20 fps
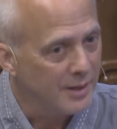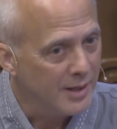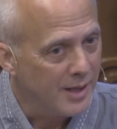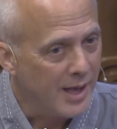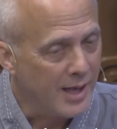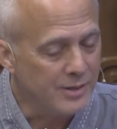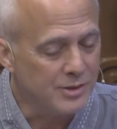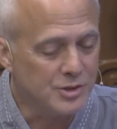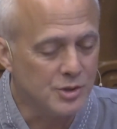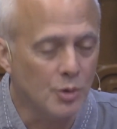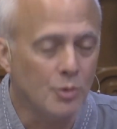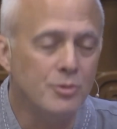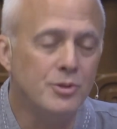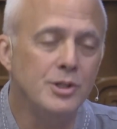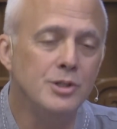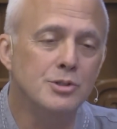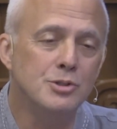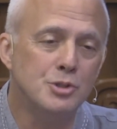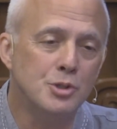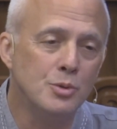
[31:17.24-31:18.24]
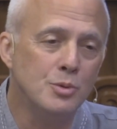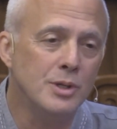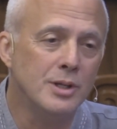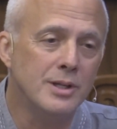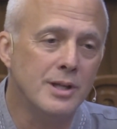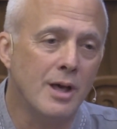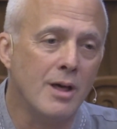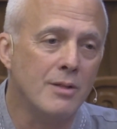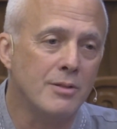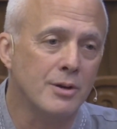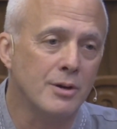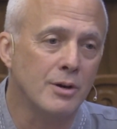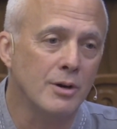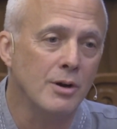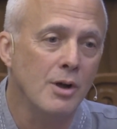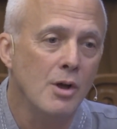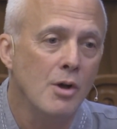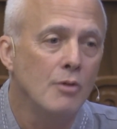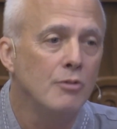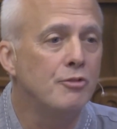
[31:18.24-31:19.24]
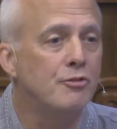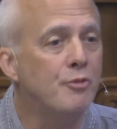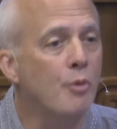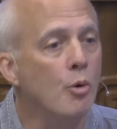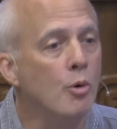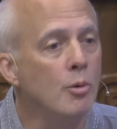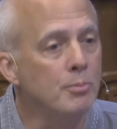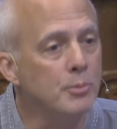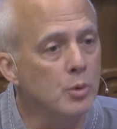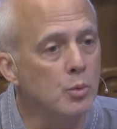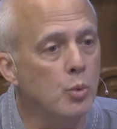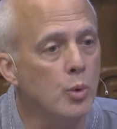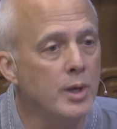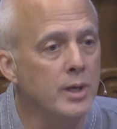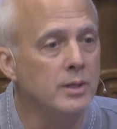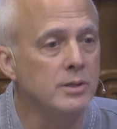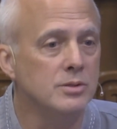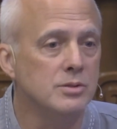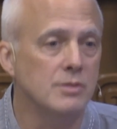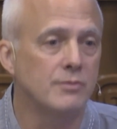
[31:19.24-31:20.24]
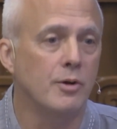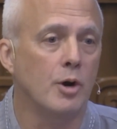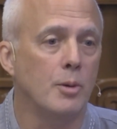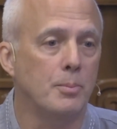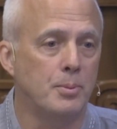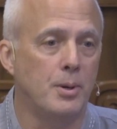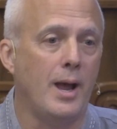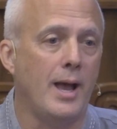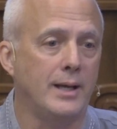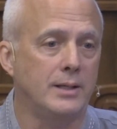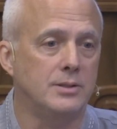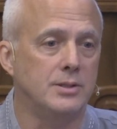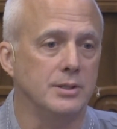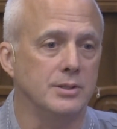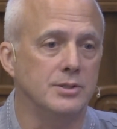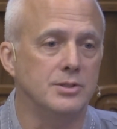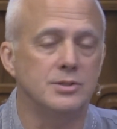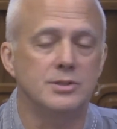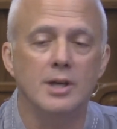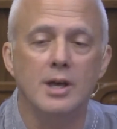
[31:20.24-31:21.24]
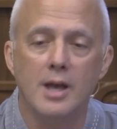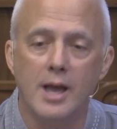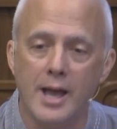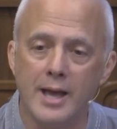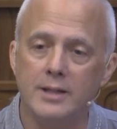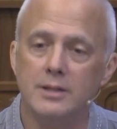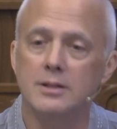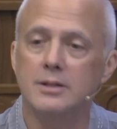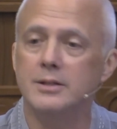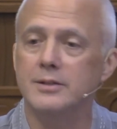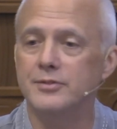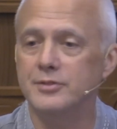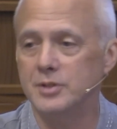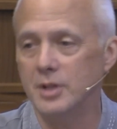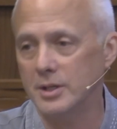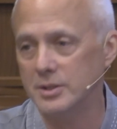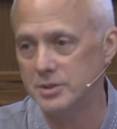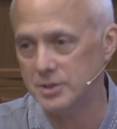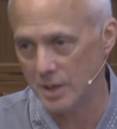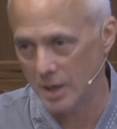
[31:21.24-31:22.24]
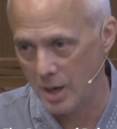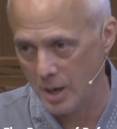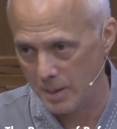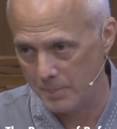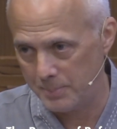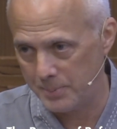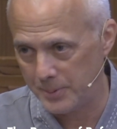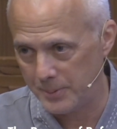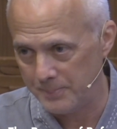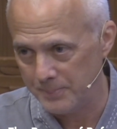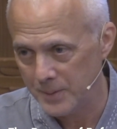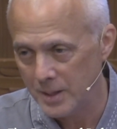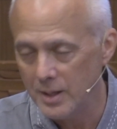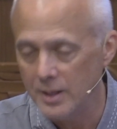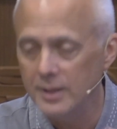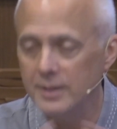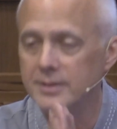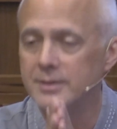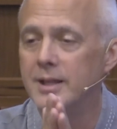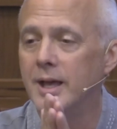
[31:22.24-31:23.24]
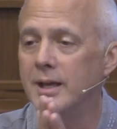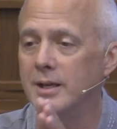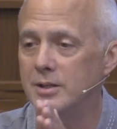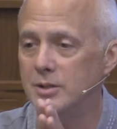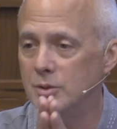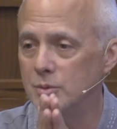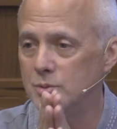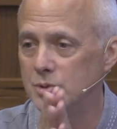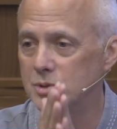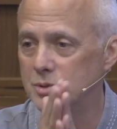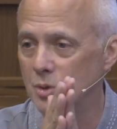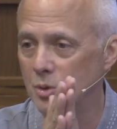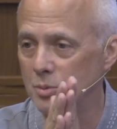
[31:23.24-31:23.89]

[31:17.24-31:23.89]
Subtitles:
And so these two together form the wings of our practice and lift us up. Thank you so